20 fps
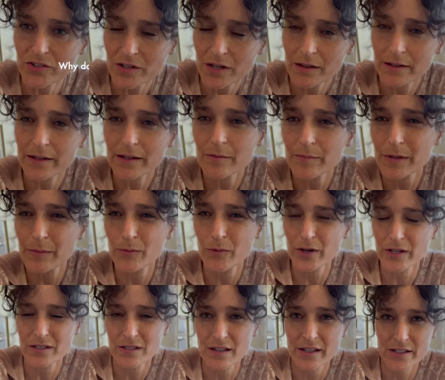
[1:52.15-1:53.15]
a little bit more
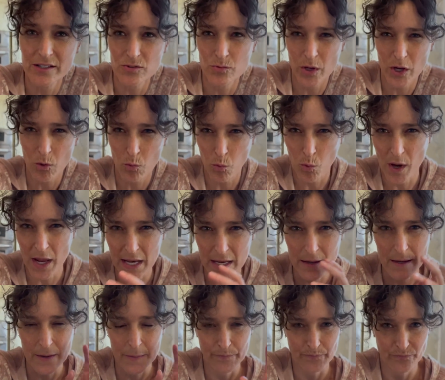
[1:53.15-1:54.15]
till it's like one
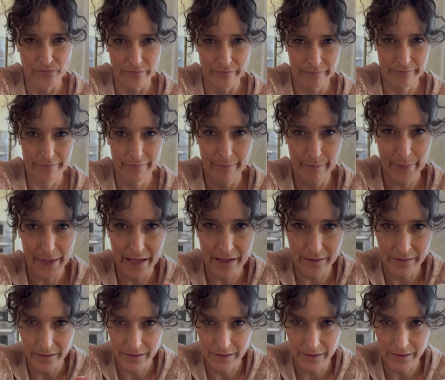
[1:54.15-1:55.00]
big.